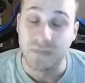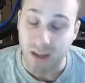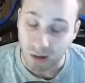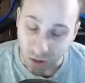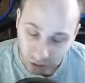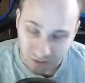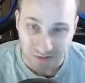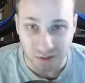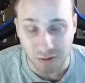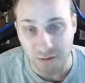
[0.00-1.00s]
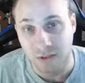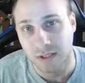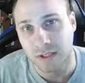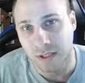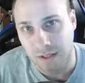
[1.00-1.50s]
They also
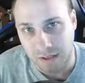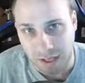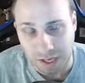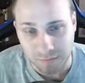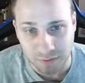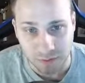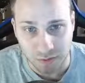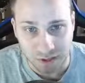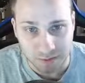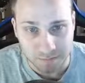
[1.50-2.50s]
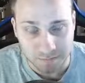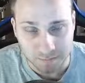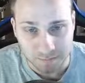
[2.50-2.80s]
have to